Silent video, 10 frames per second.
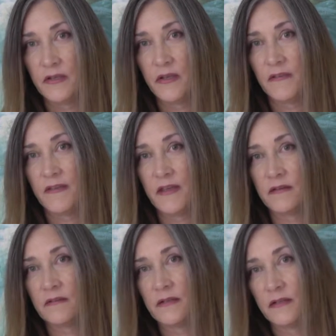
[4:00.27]
and
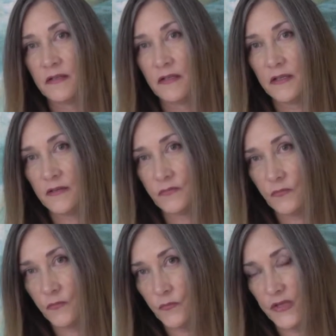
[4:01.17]
then it
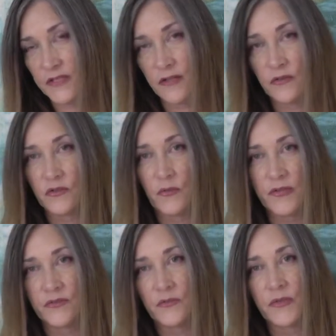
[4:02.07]
went down to
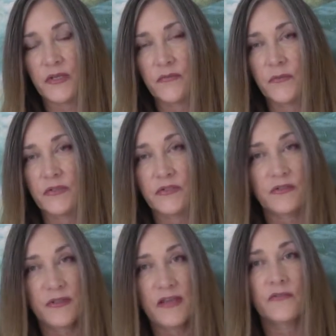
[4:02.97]
2x a week, which
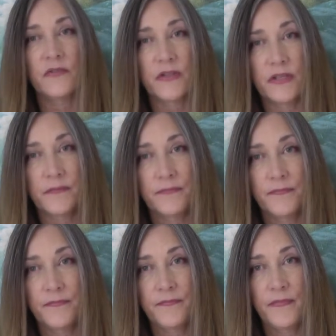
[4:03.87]
thankfully,
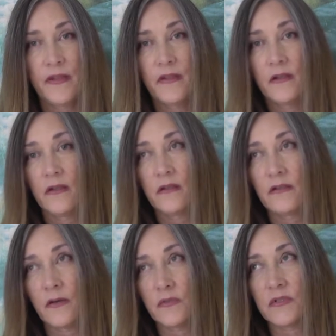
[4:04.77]

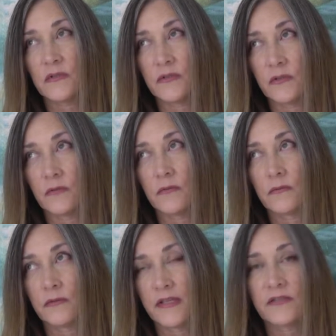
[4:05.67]
that was a little
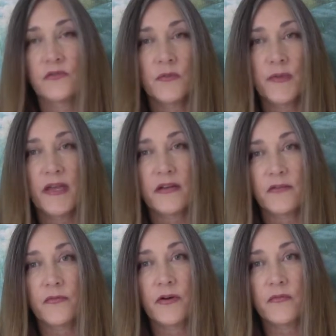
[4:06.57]
less
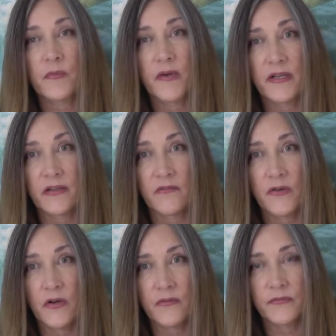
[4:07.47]
traumatic for everybody
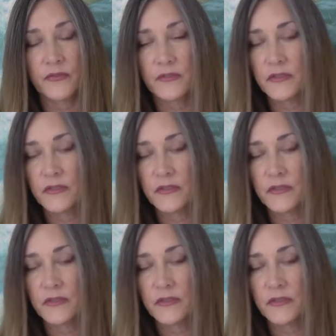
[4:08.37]
involved.